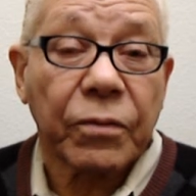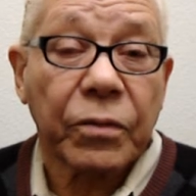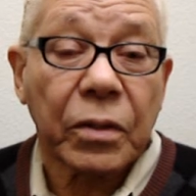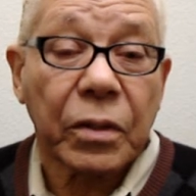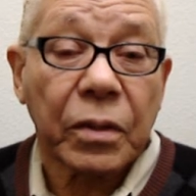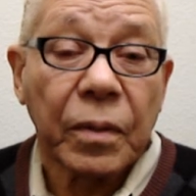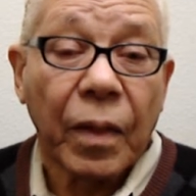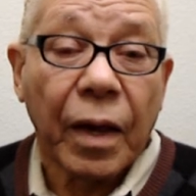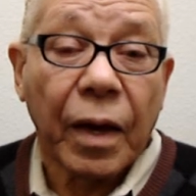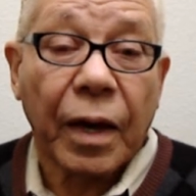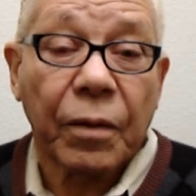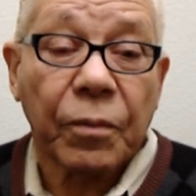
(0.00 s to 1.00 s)
ever.
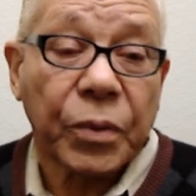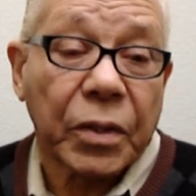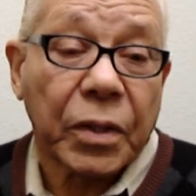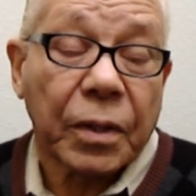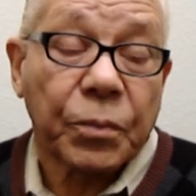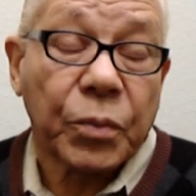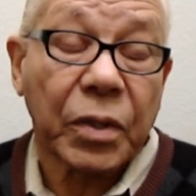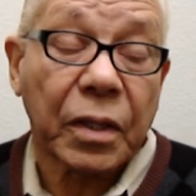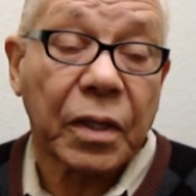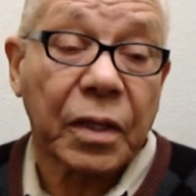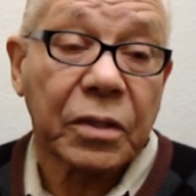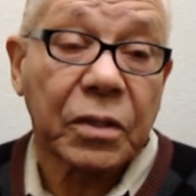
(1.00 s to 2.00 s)
I'll put it up with
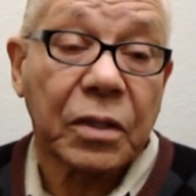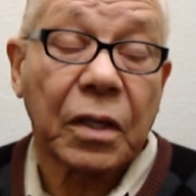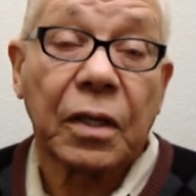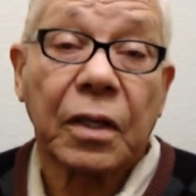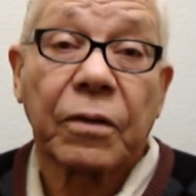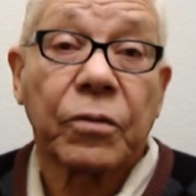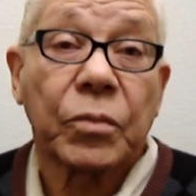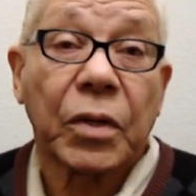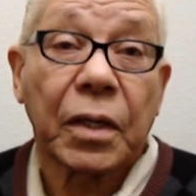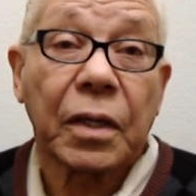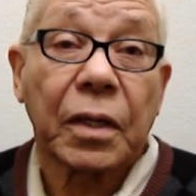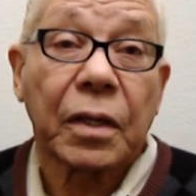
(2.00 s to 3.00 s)
against any of them
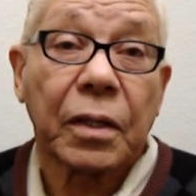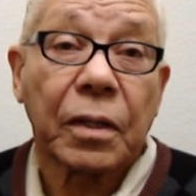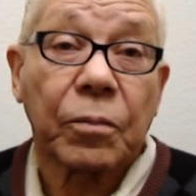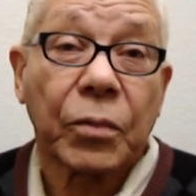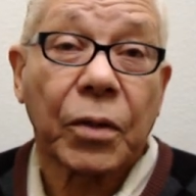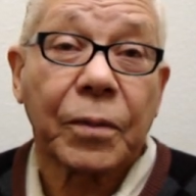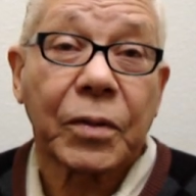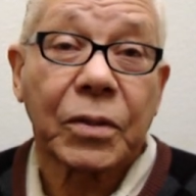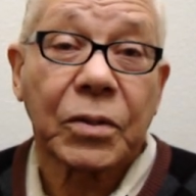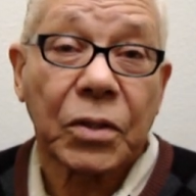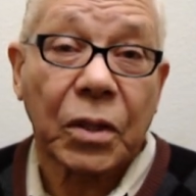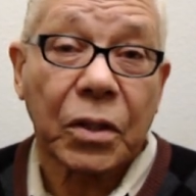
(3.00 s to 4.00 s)
again in the
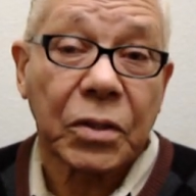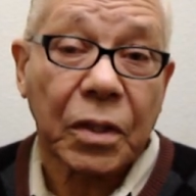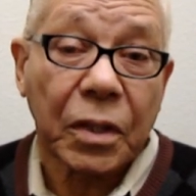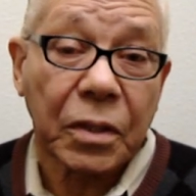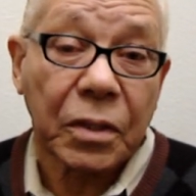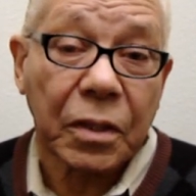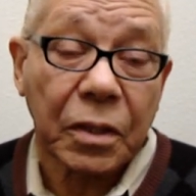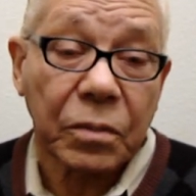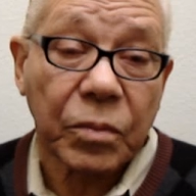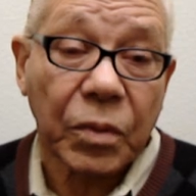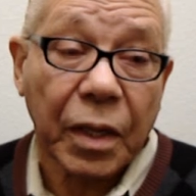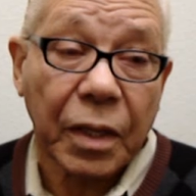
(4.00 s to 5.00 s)
barbecue sauce
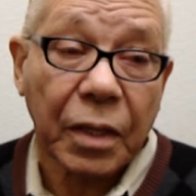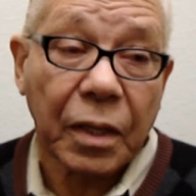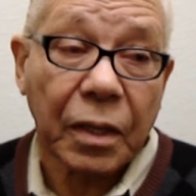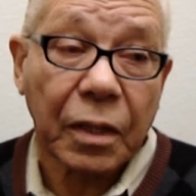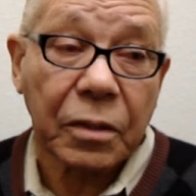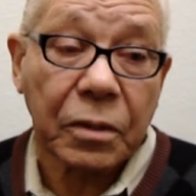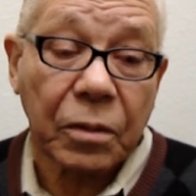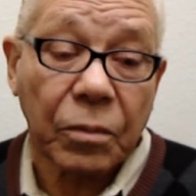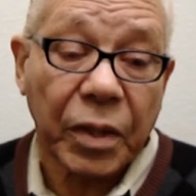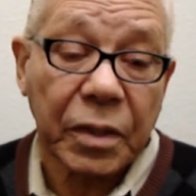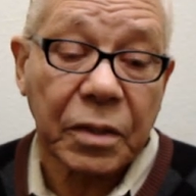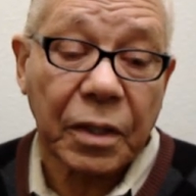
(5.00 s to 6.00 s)
contest, but I think it's the
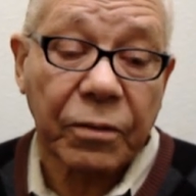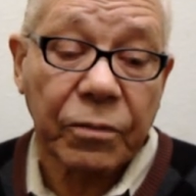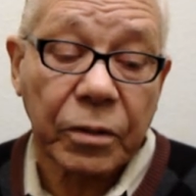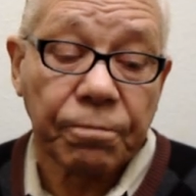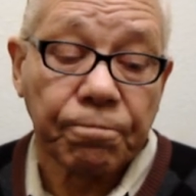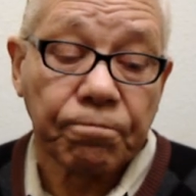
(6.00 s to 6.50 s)
best ever.